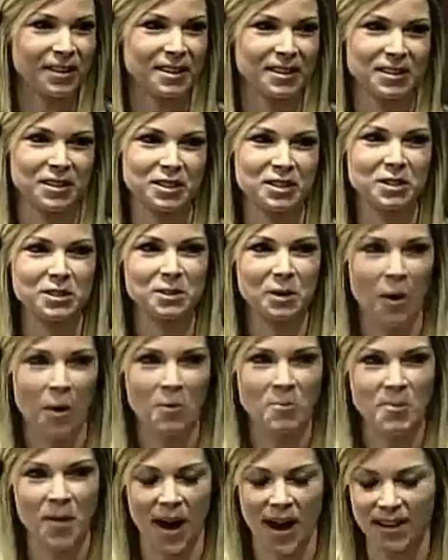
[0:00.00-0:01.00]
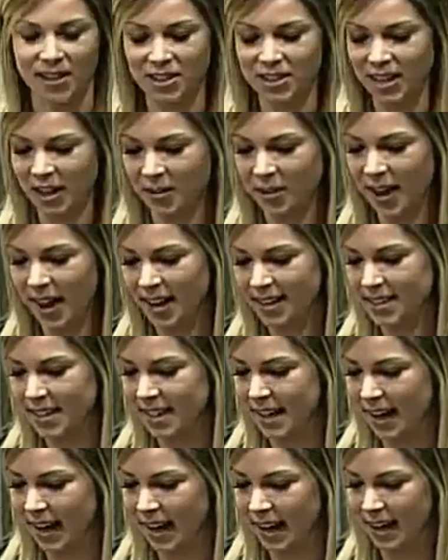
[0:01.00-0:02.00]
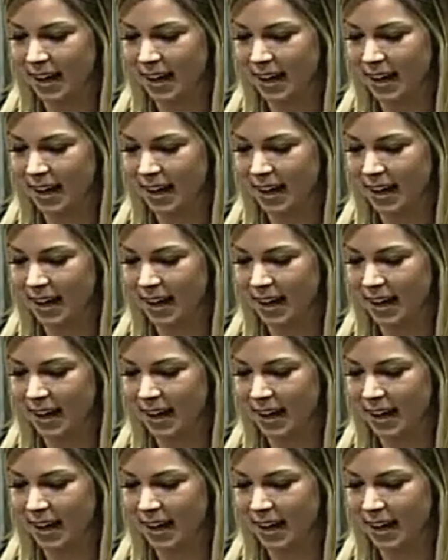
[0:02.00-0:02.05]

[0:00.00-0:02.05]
There's just so much that we had to get.